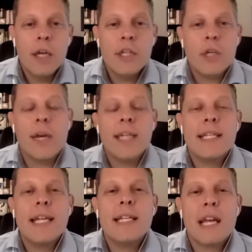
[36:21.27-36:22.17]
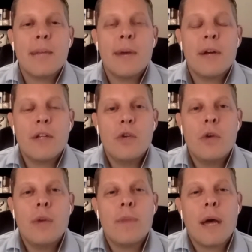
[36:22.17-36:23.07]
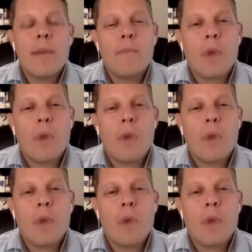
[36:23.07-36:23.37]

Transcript: so when I say it's not about you, I'm, I'm,